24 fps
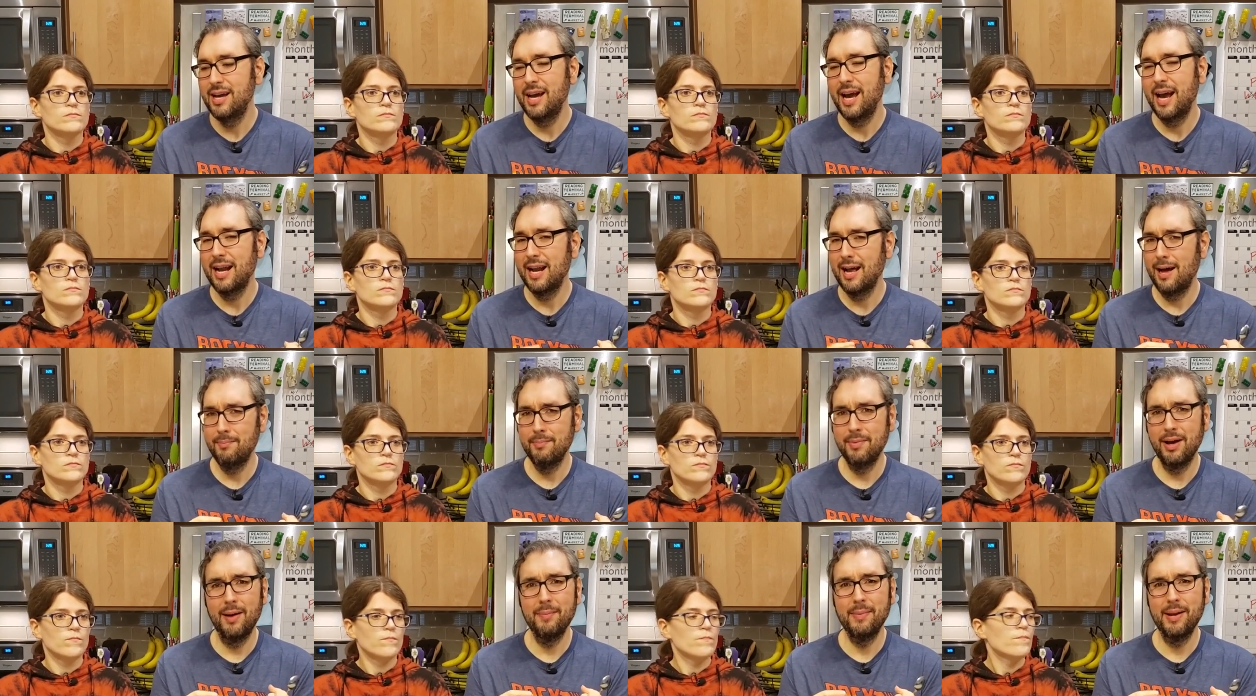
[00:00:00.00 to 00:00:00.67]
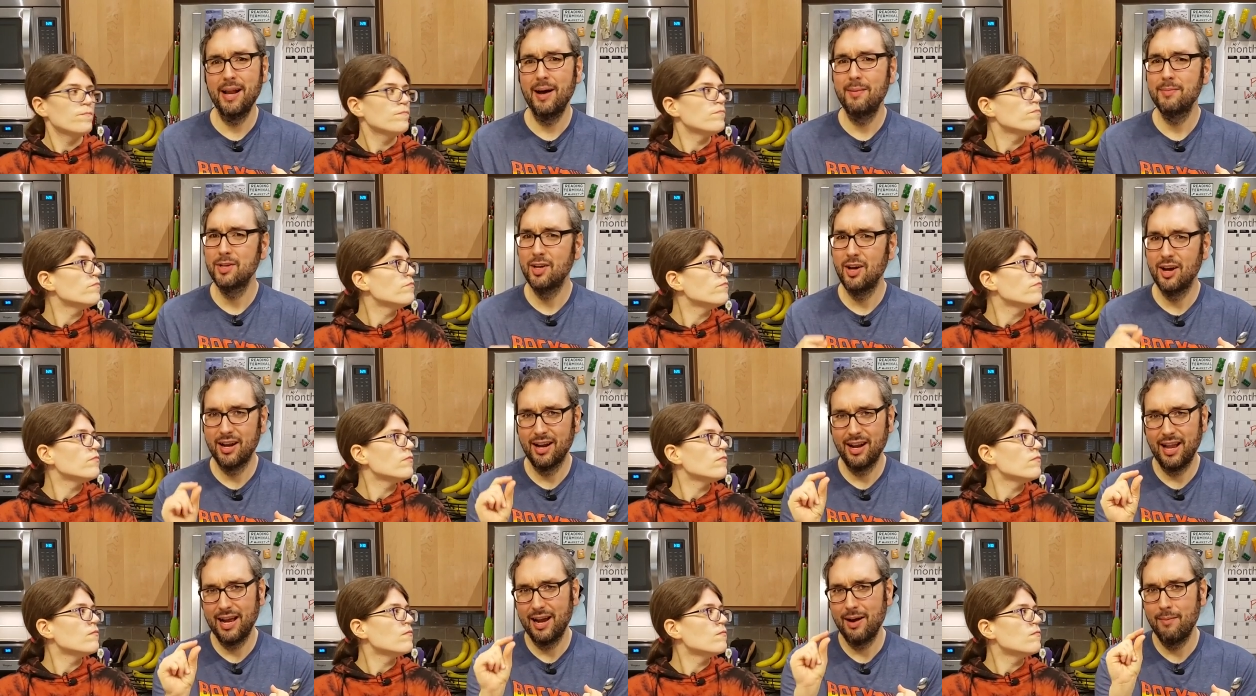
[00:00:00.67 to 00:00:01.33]
Speaker 1: And I'm, I mean, I'm
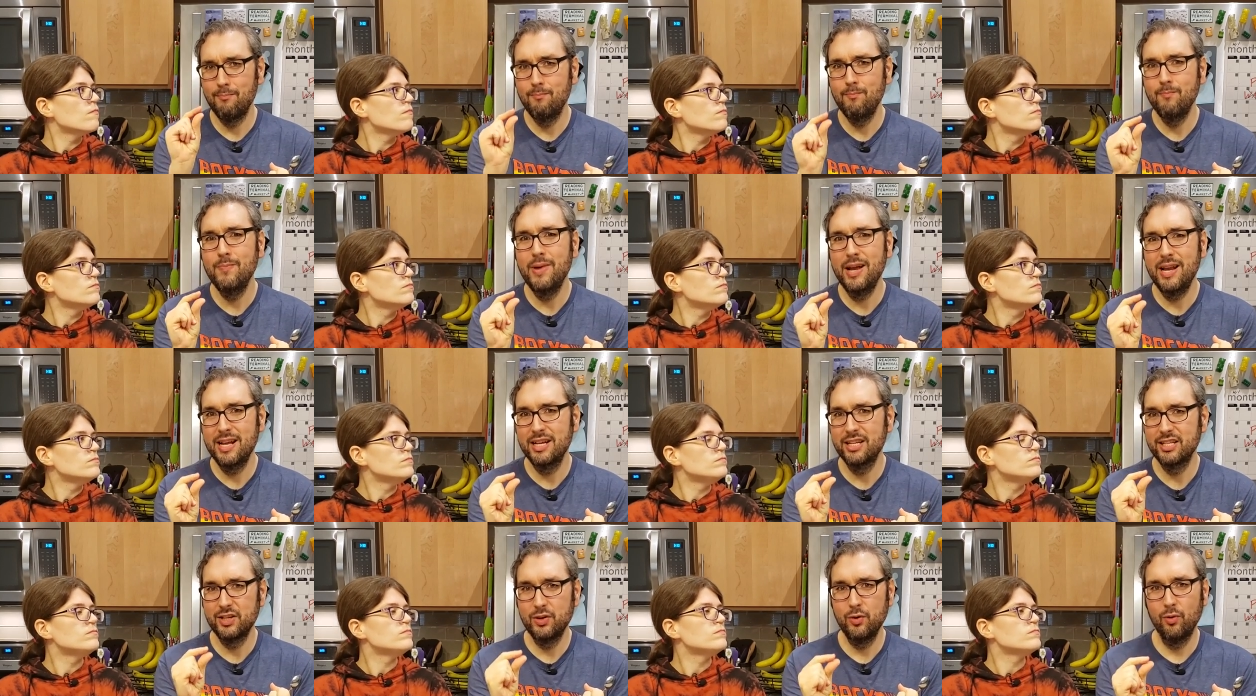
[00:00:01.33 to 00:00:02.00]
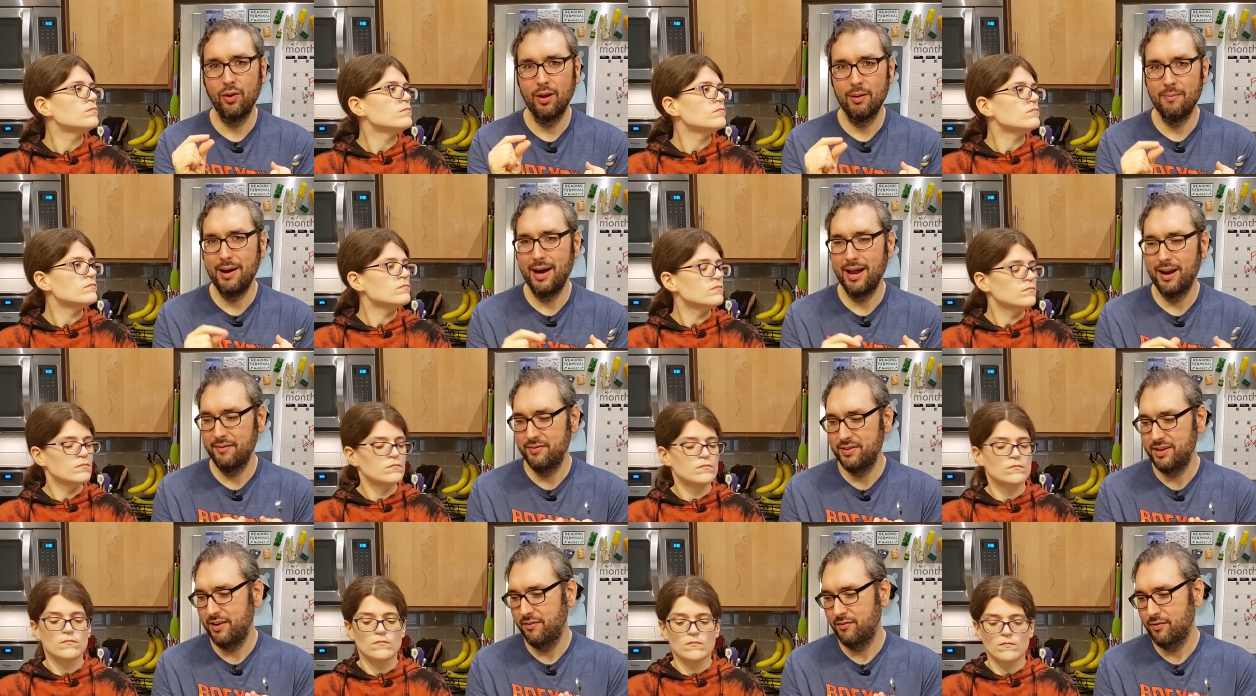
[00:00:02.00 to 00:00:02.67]
talking like a minuscule amount
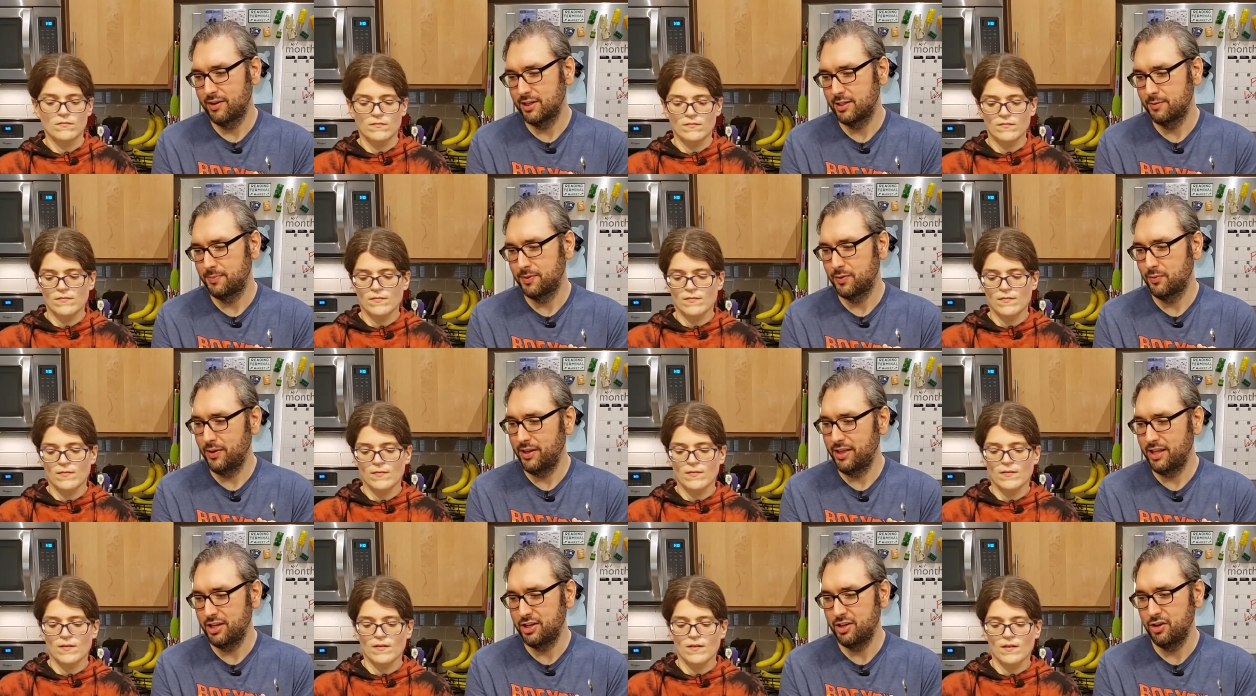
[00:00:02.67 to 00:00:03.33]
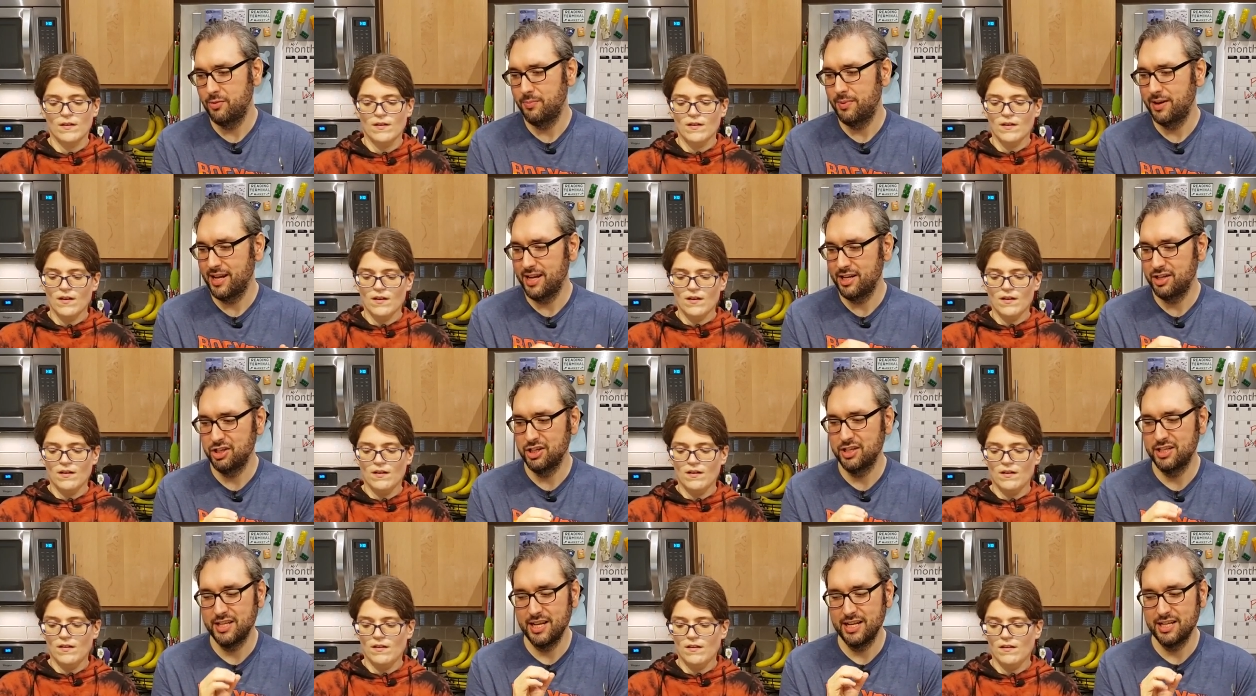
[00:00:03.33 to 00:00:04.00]
of difference between the two, but it
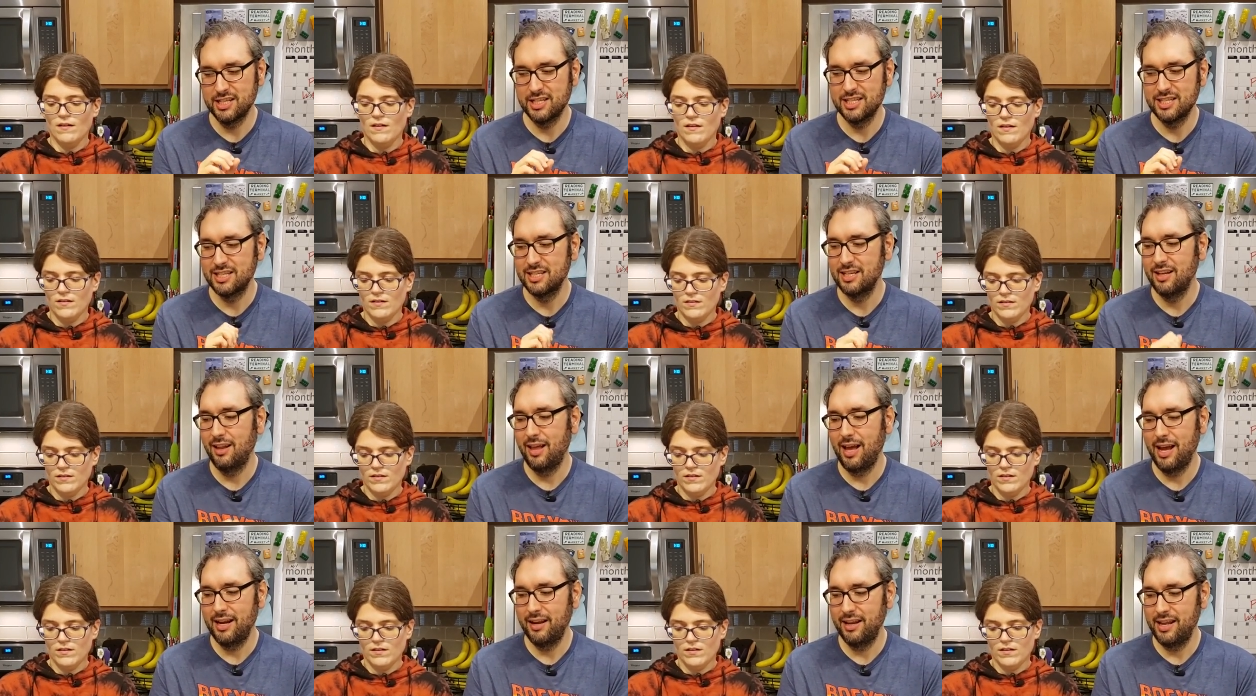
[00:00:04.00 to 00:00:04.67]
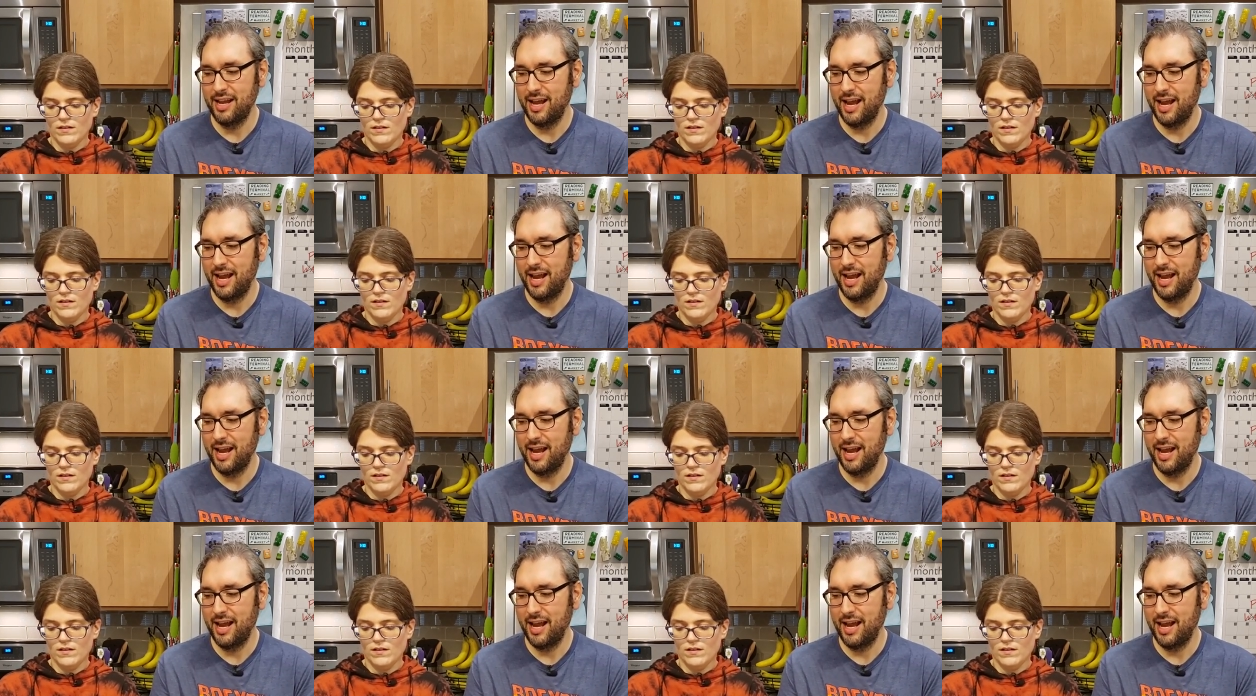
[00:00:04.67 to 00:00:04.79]
just it slightly